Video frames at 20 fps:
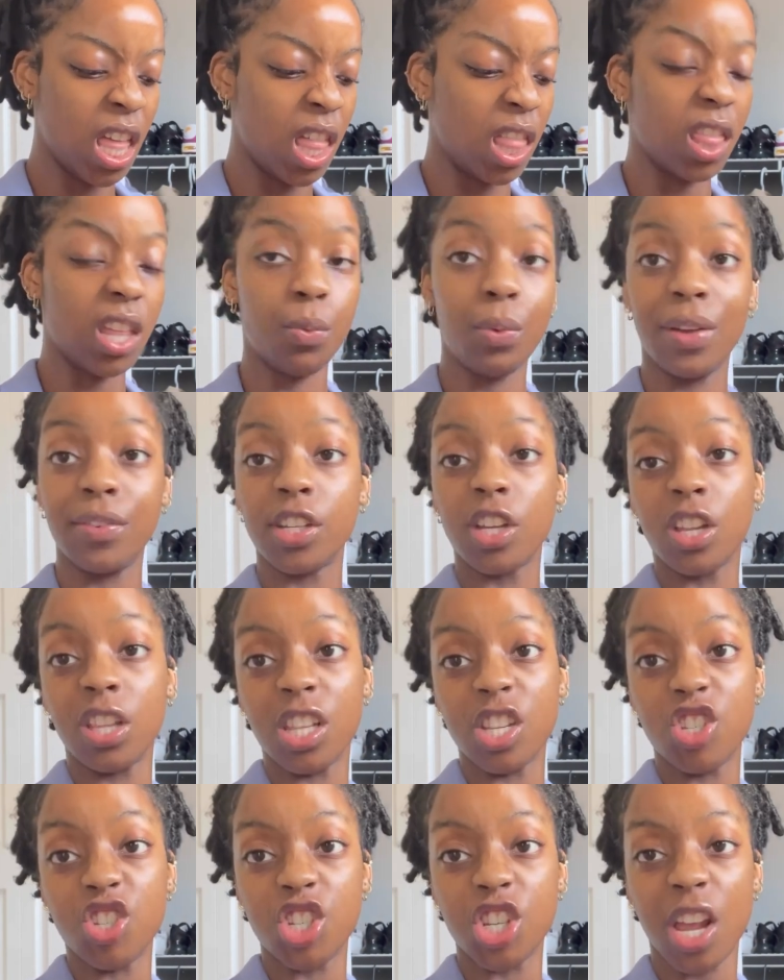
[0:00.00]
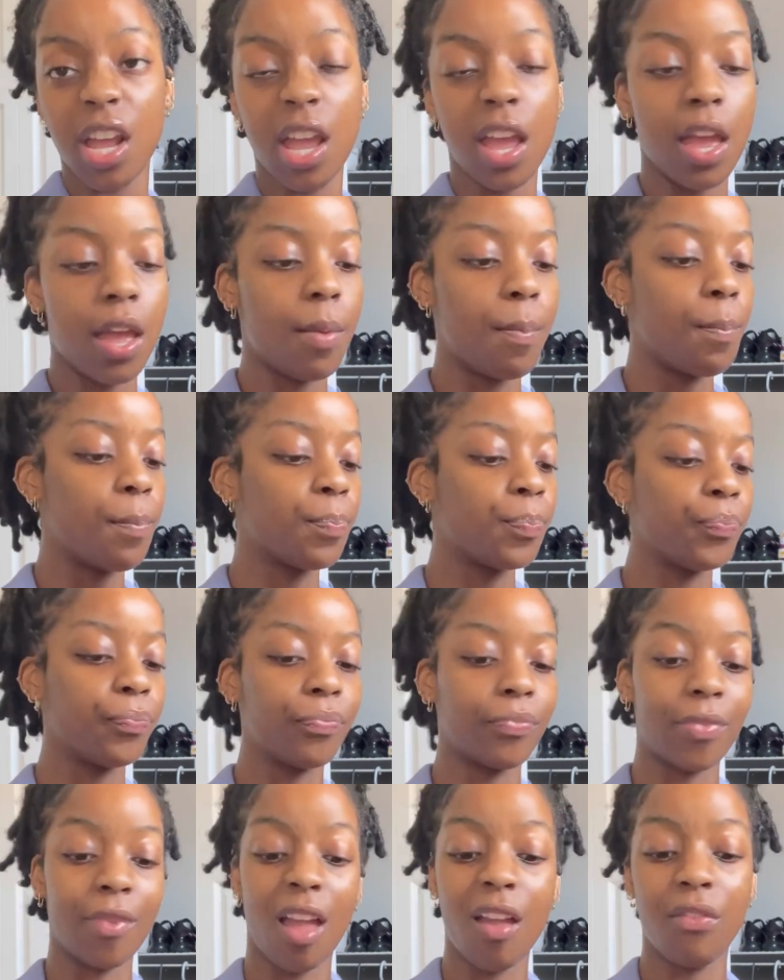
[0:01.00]
and we have to go to the gym.
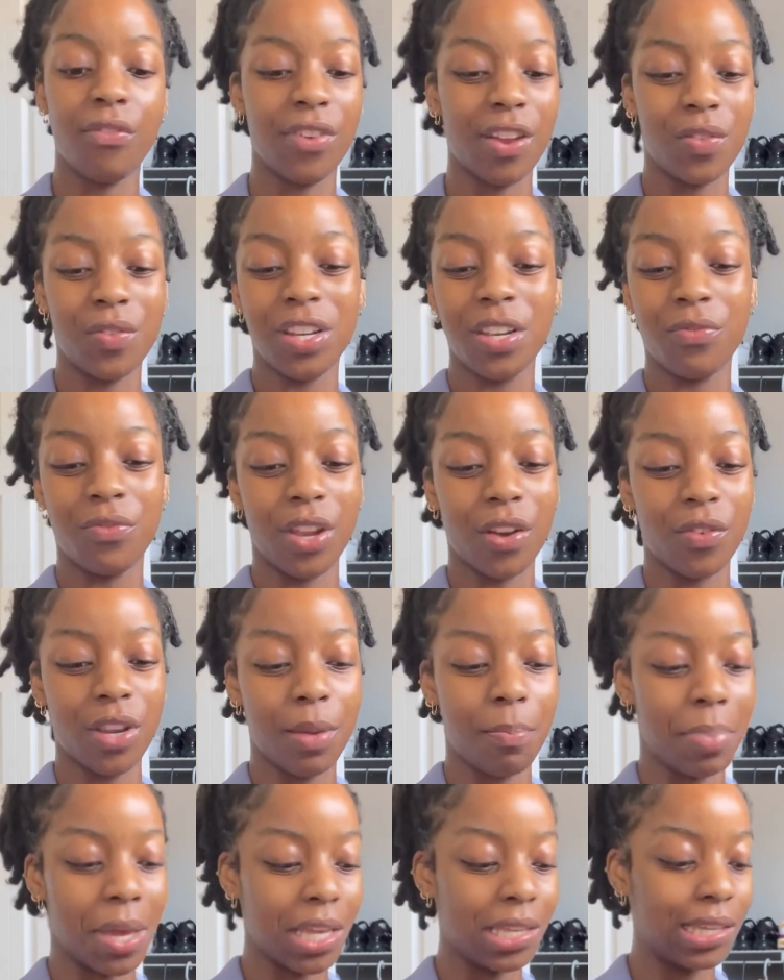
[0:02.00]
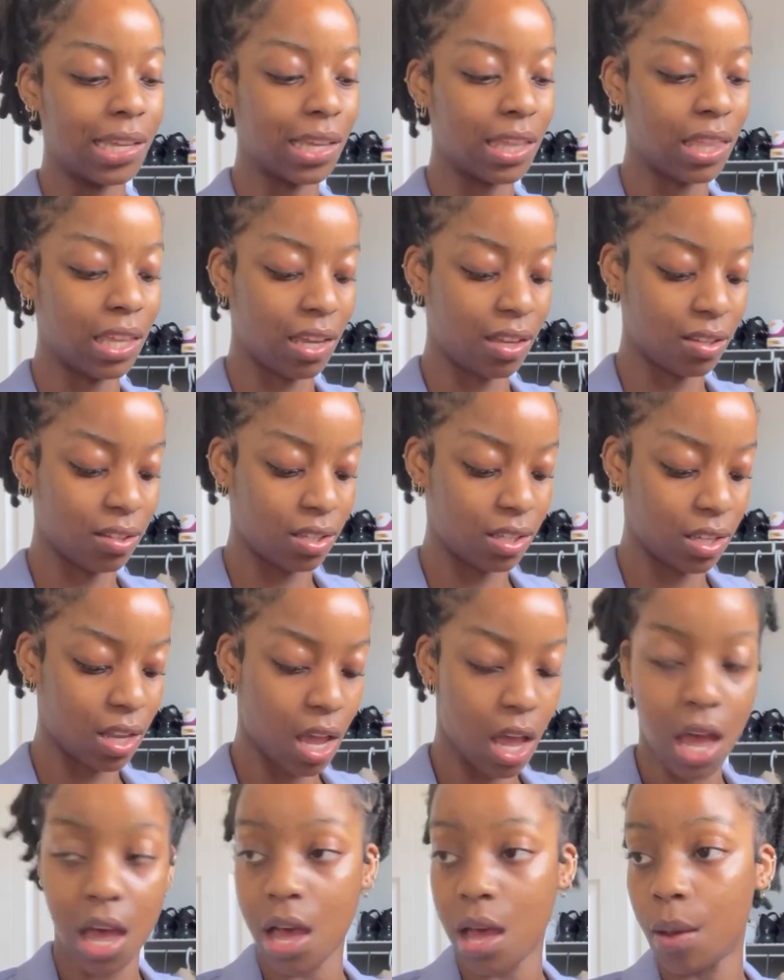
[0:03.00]
Very, very basic things.
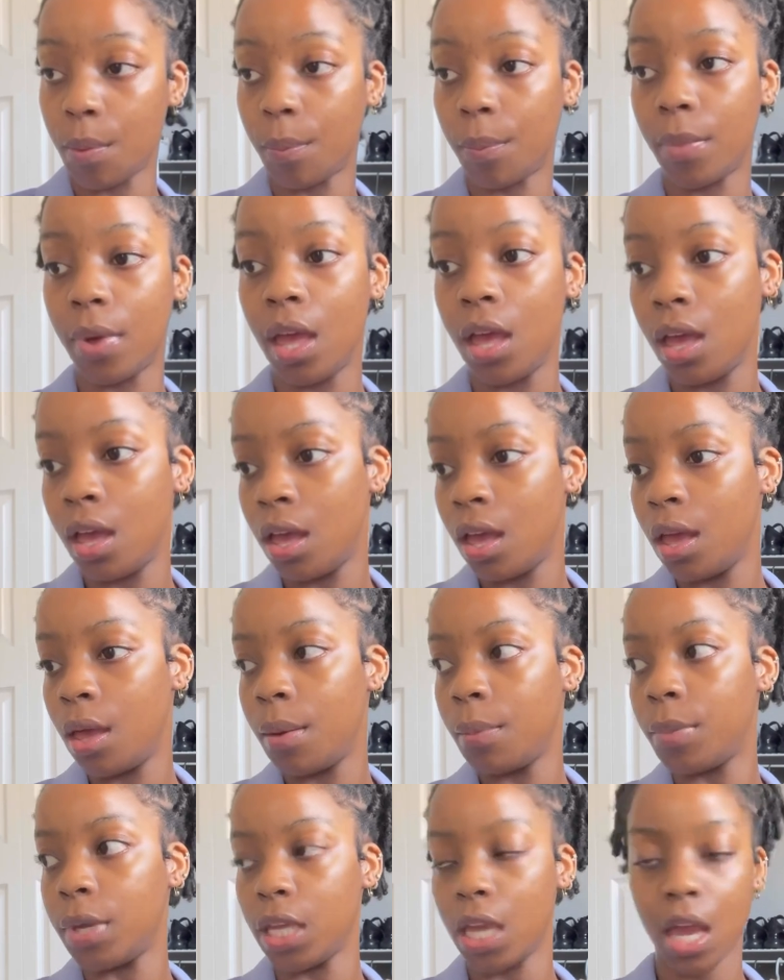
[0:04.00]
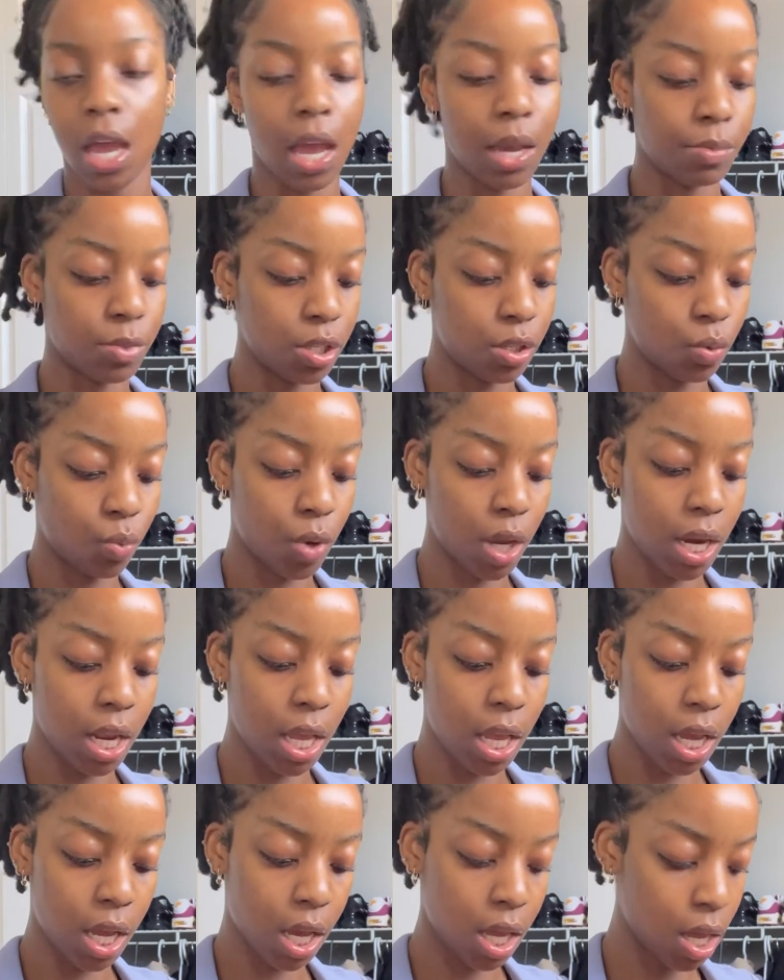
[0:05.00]
But yeah, I'm just
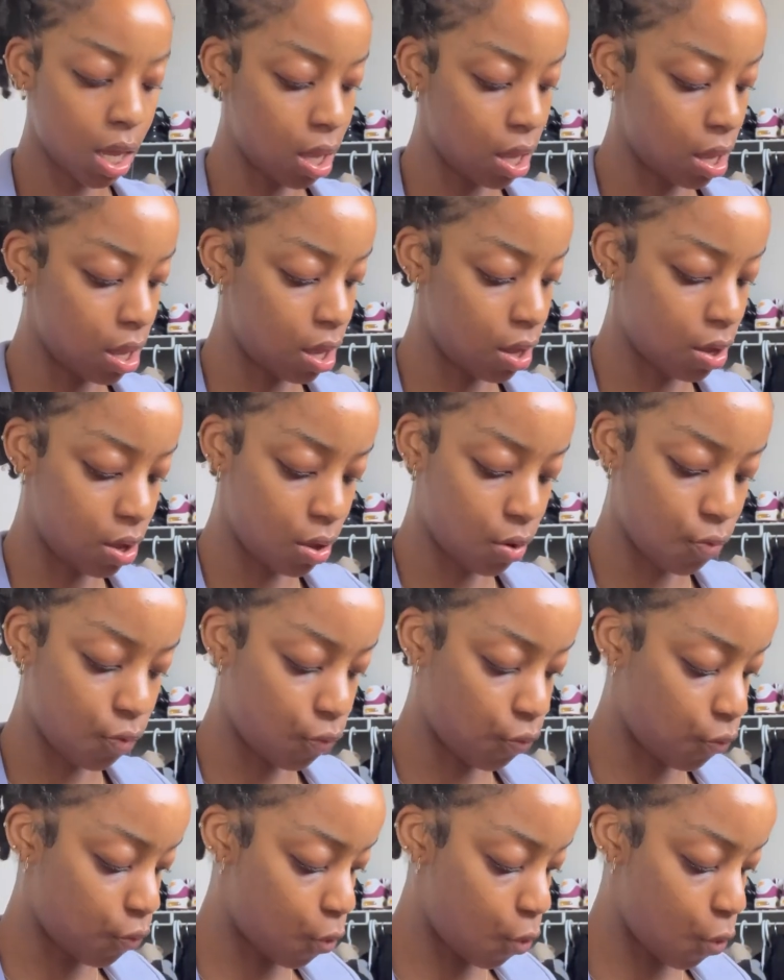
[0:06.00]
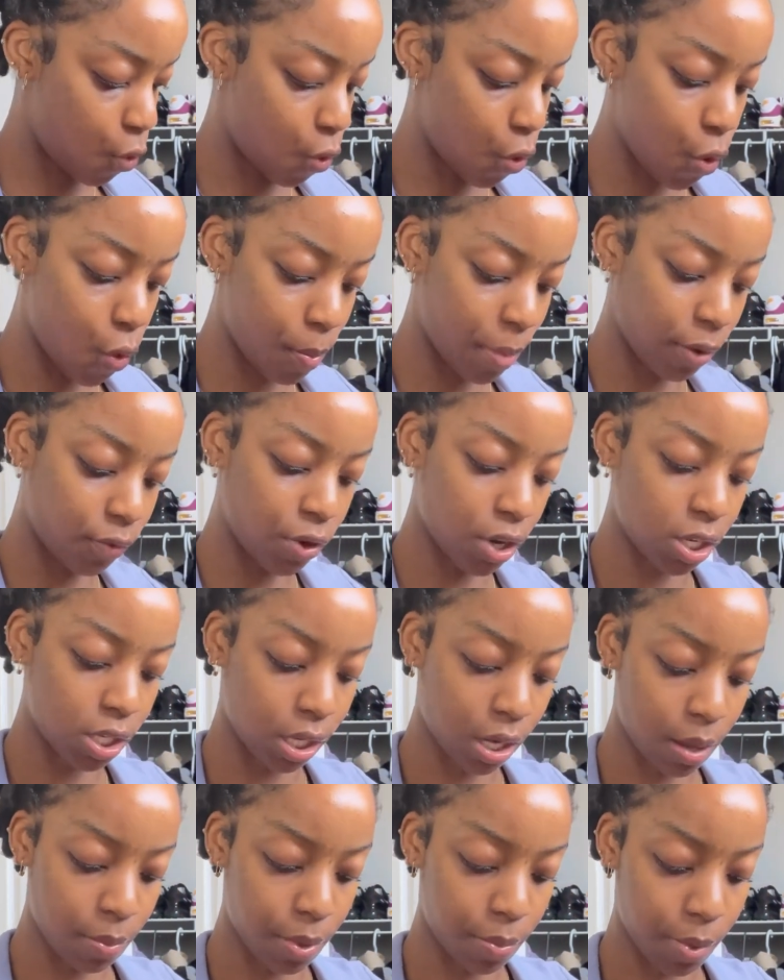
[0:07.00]
waiting for my friend to
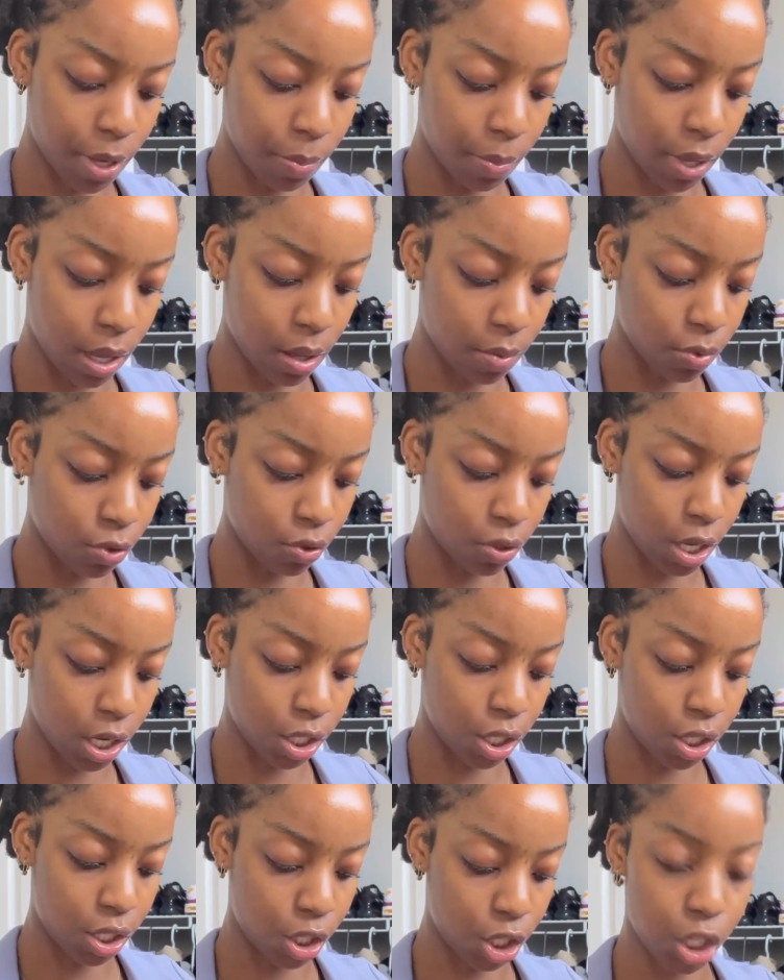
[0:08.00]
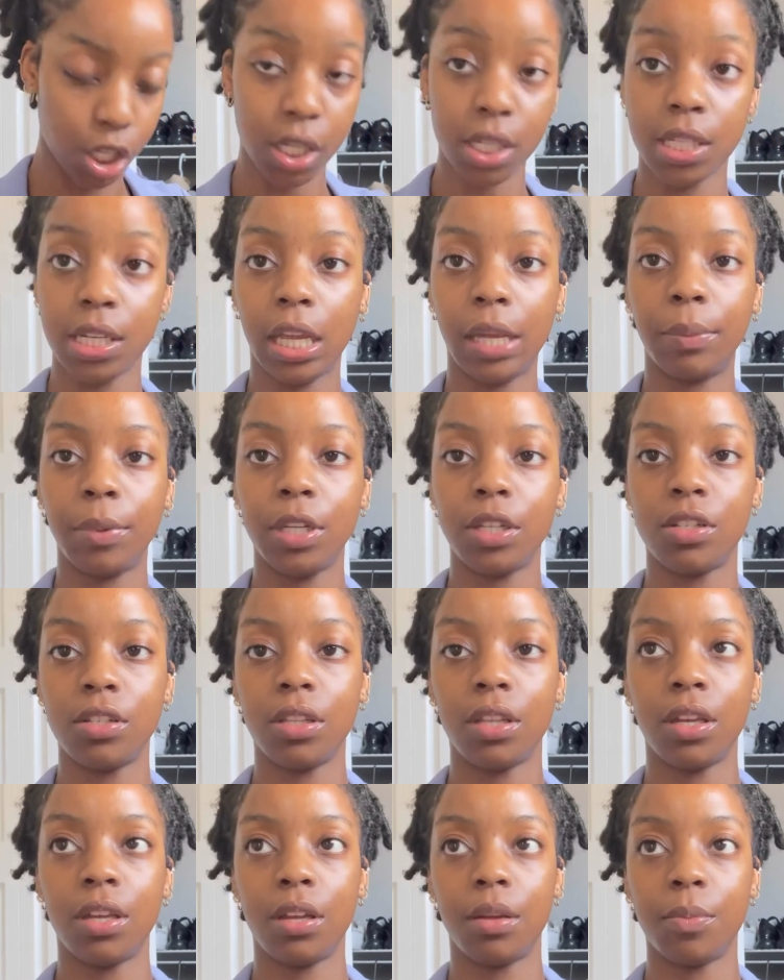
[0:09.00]
come and pick me up so that she can take me to
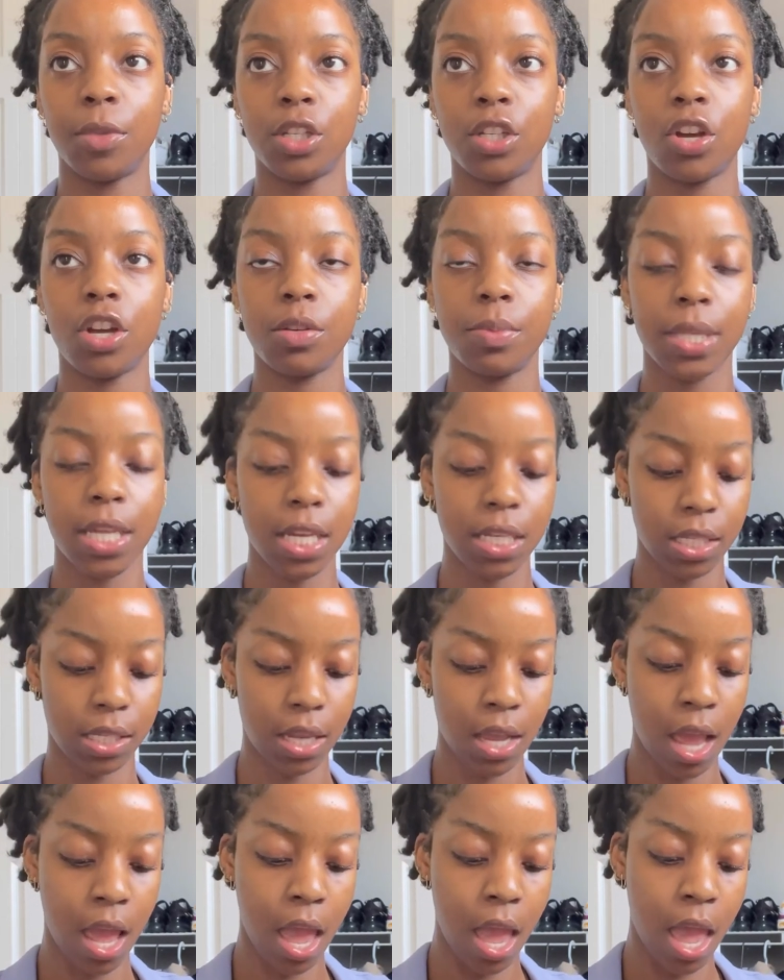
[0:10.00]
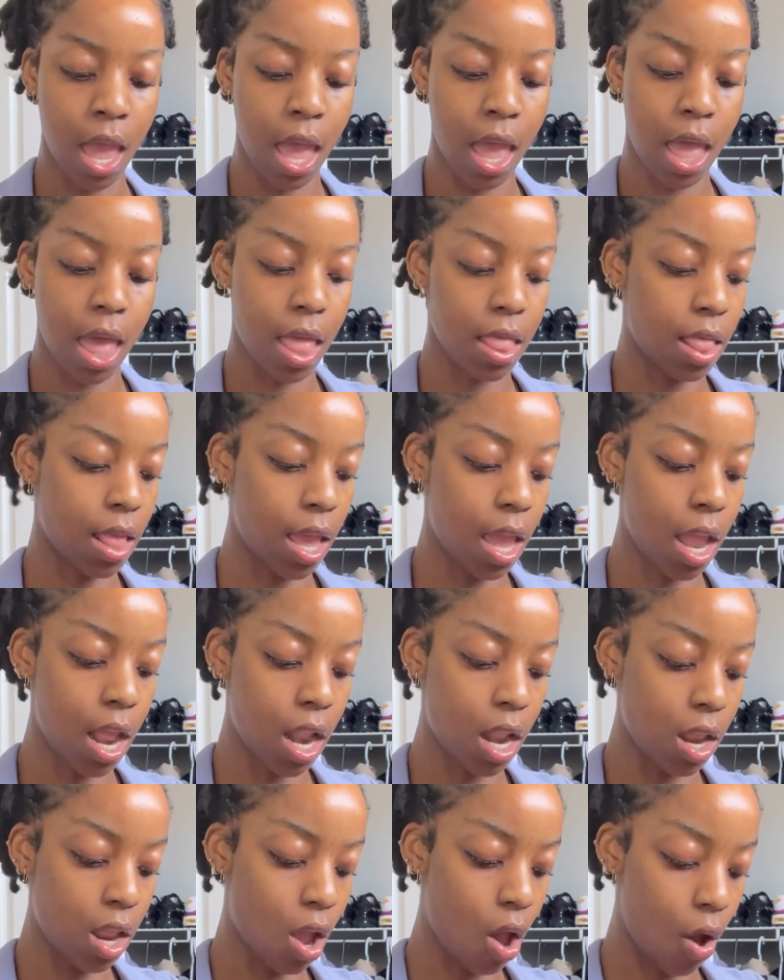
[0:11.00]
the massage place. And
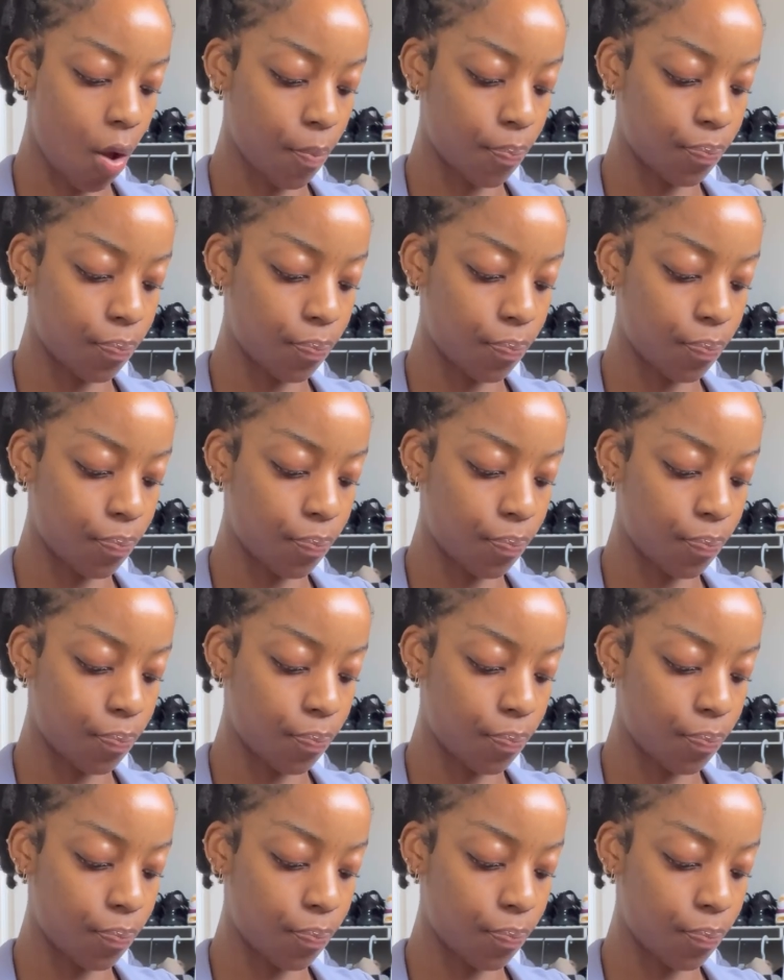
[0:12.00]
then, yeah,